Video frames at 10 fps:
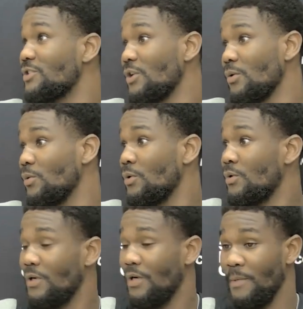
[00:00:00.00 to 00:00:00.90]
So,
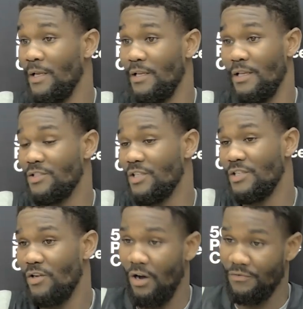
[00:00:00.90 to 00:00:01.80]
I mean, it's
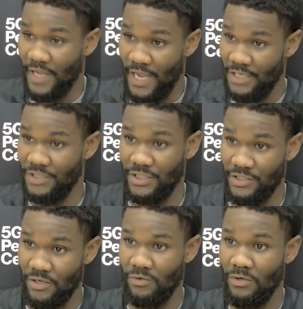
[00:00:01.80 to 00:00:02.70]
just off the energy, you
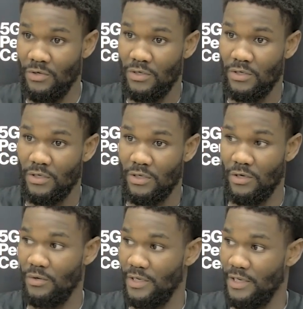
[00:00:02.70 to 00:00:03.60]
know. You
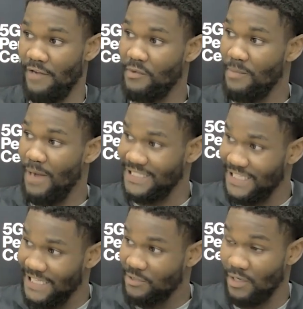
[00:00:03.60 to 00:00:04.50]
know, everybody's
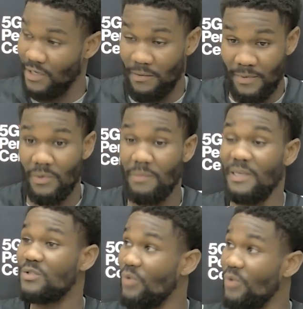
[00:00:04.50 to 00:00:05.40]
into it. I mean, we be
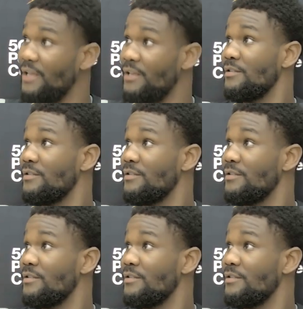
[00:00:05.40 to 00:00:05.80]
sweating.